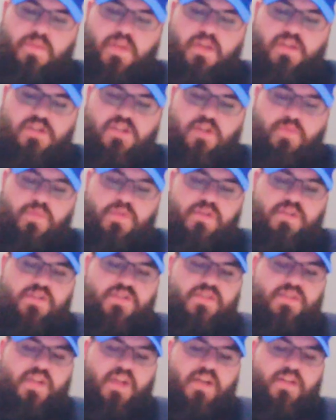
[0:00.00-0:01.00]
It shall be a
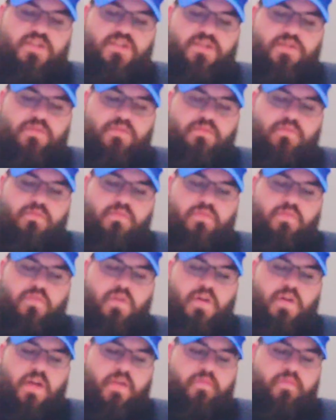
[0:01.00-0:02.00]
statute
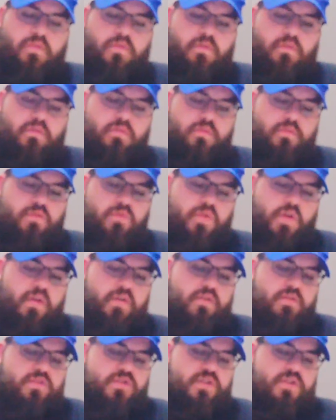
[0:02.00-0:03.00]
forever
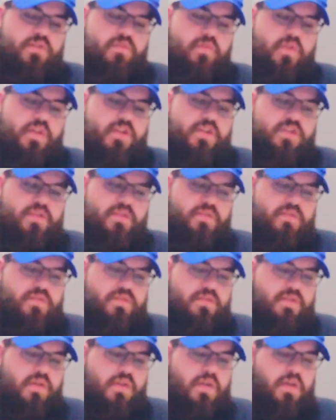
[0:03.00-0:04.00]
throughout your
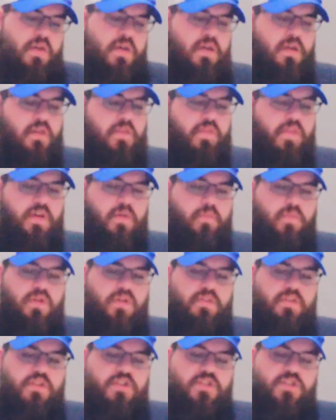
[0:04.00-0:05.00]
generations, that
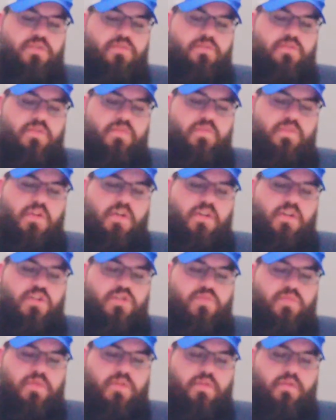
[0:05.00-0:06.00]
among the children of
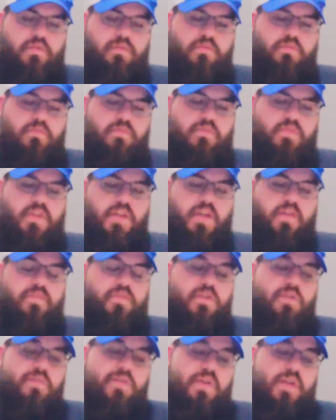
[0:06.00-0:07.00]
Yashriel they have
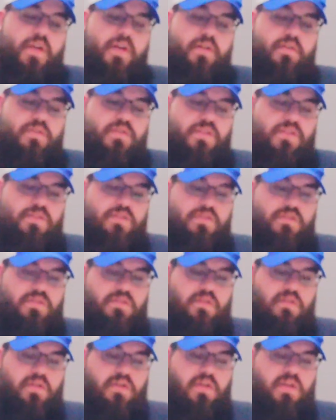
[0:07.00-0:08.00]
no inheritance,
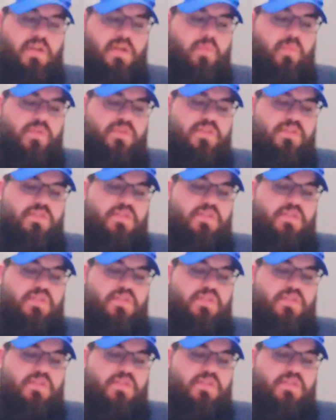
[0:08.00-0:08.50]
but the